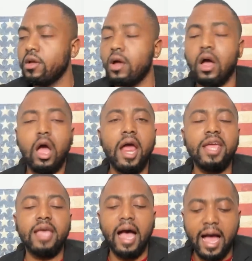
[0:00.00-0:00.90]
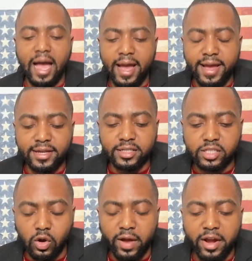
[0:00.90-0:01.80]
All right, guys,
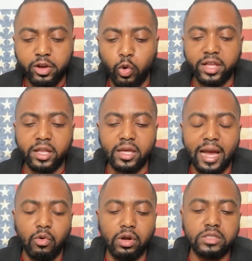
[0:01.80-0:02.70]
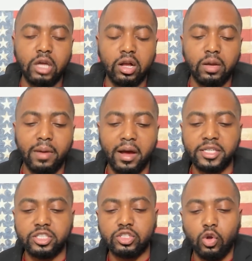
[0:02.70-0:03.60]
so very quickly, I want to talk about a
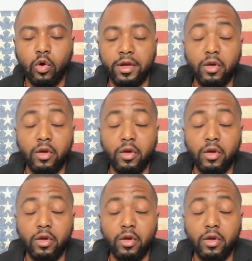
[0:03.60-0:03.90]
story,